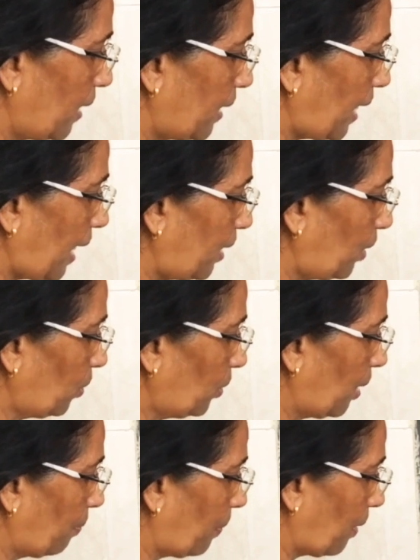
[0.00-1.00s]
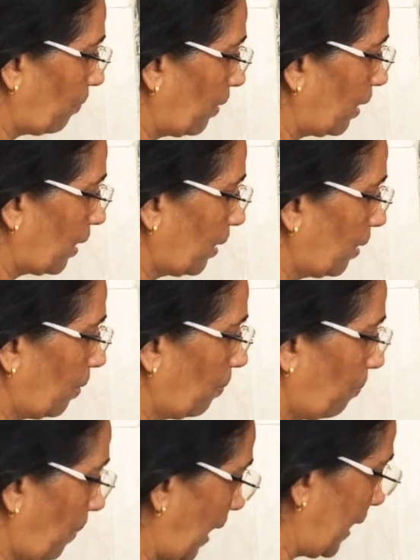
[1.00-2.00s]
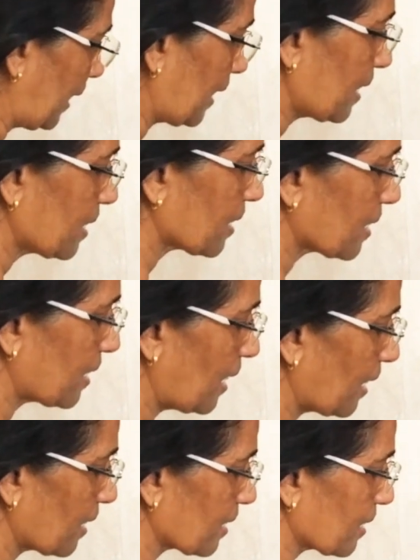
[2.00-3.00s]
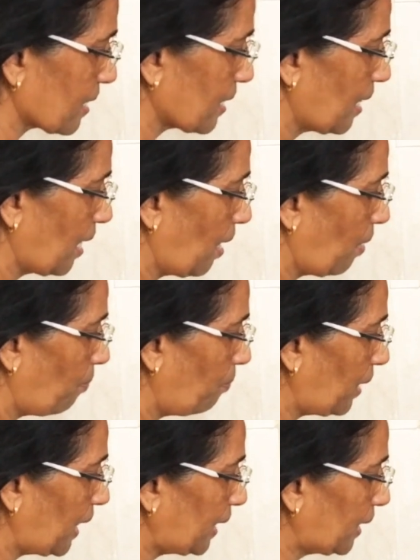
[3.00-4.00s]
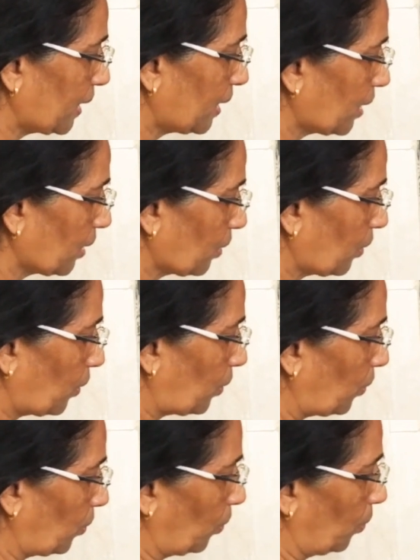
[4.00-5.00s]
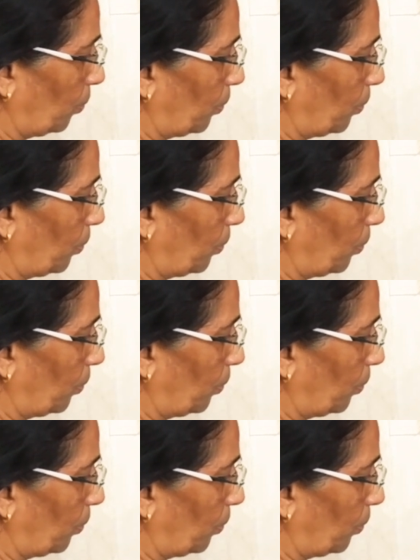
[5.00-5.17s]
10 to the power minus 6 meter cube.